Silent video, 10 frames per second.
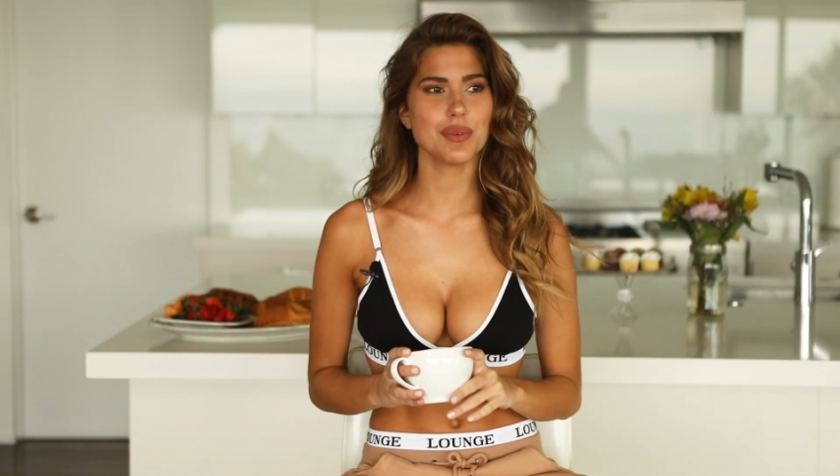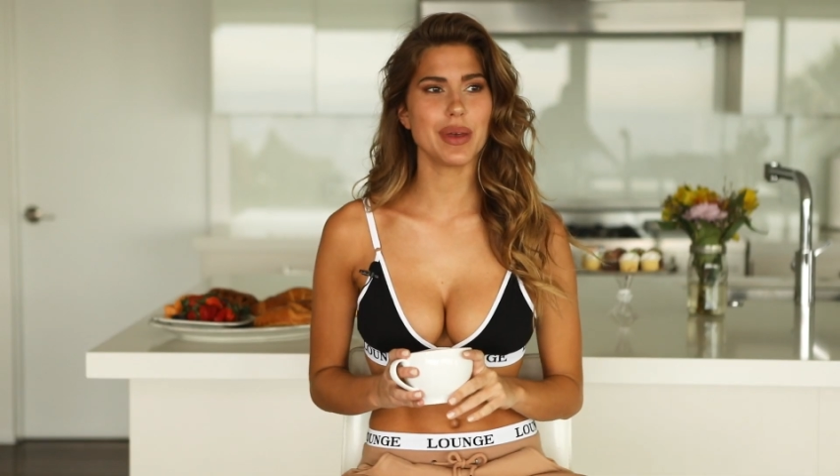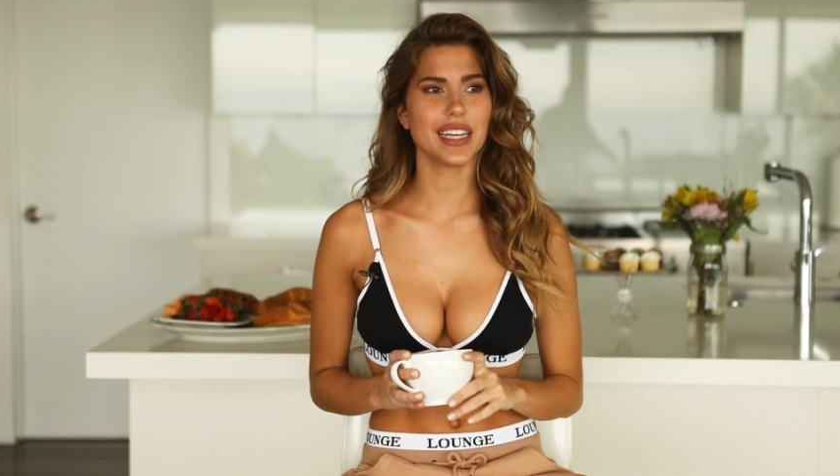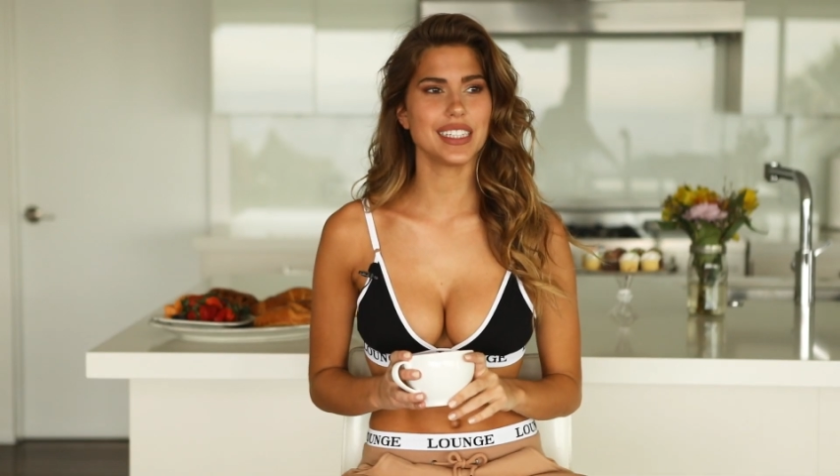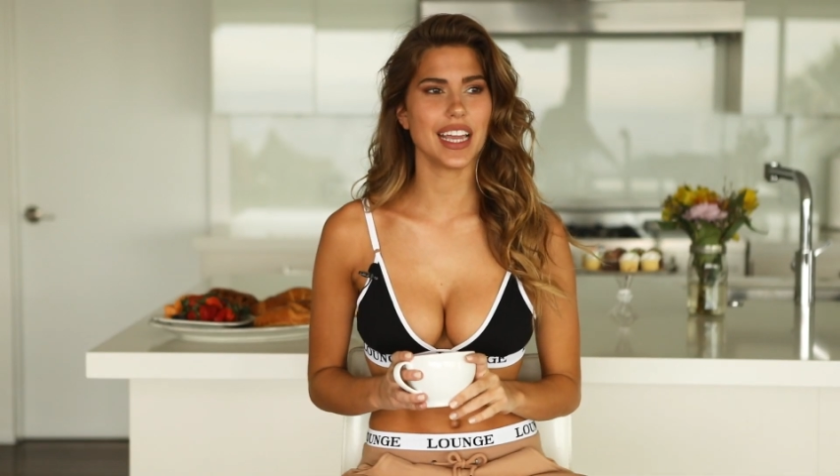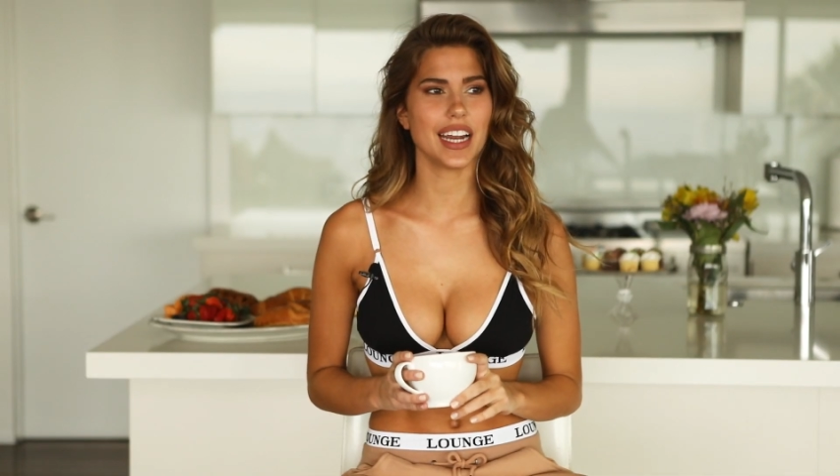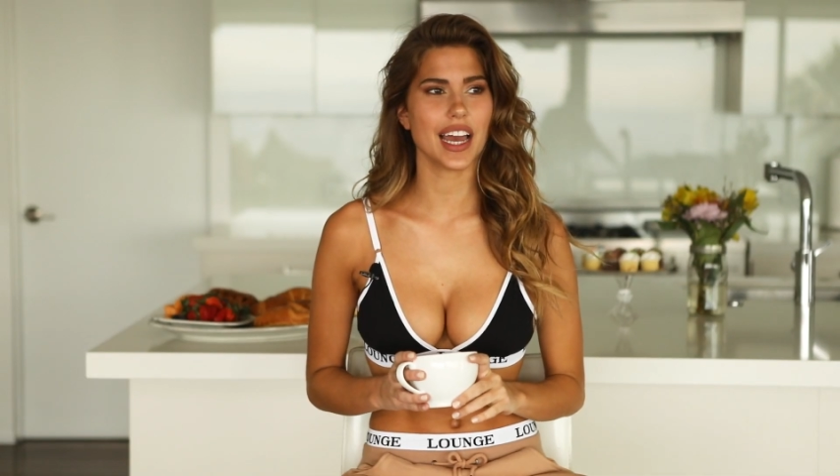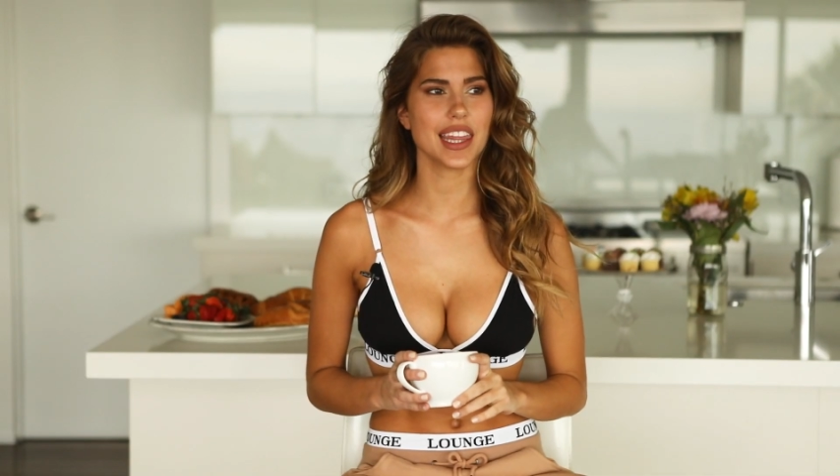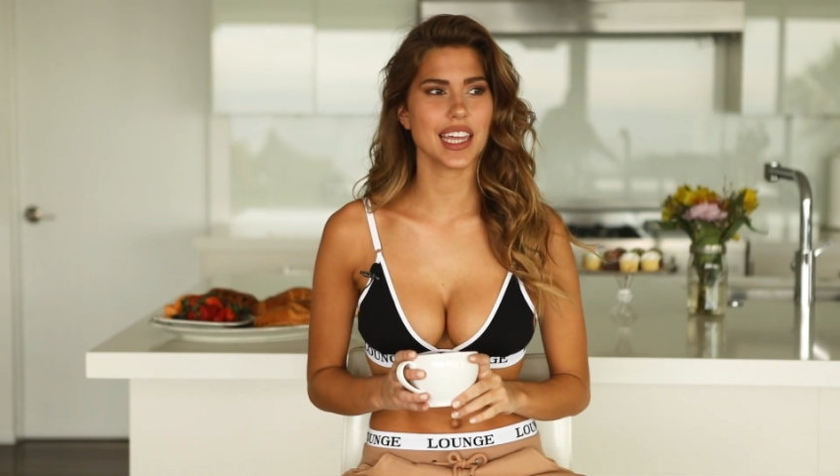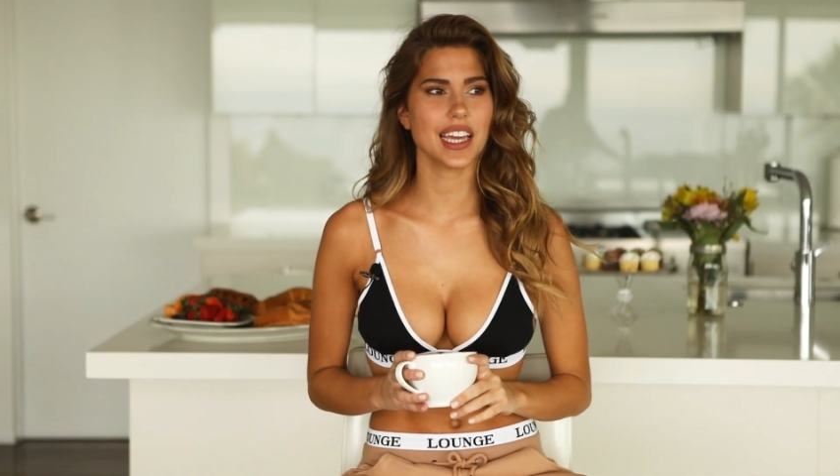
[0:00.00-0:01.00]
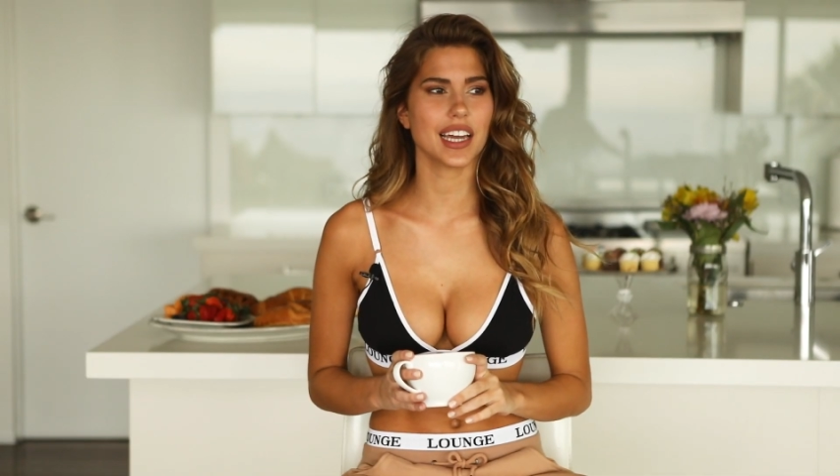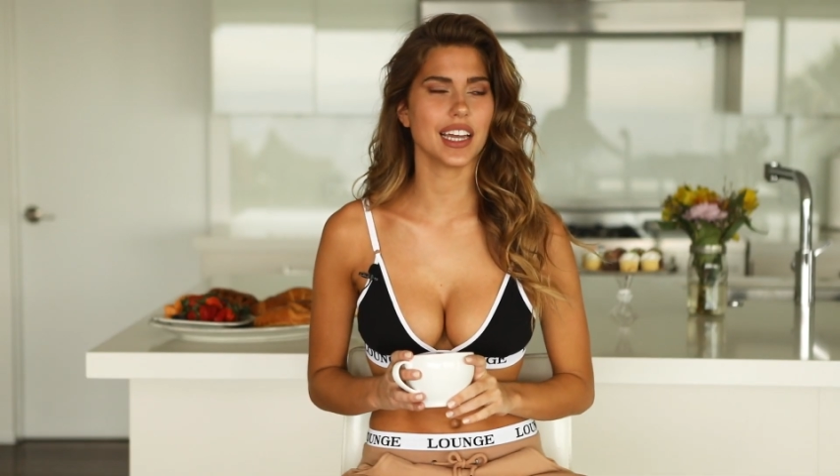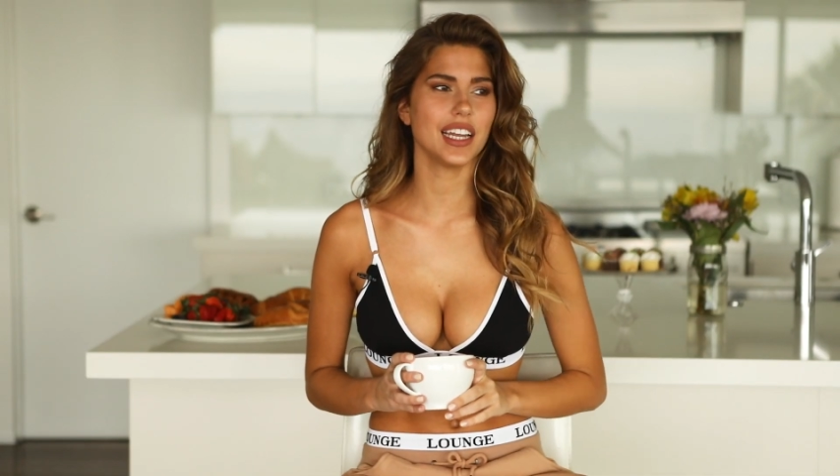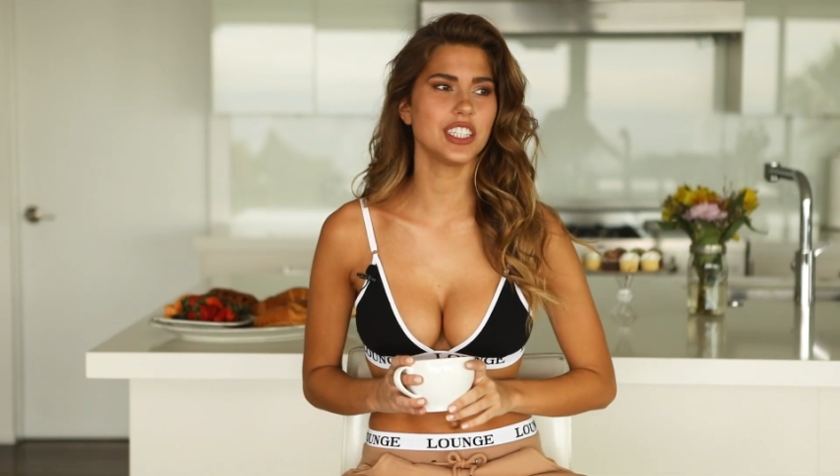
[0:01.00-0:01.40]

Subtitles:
to meditate. I think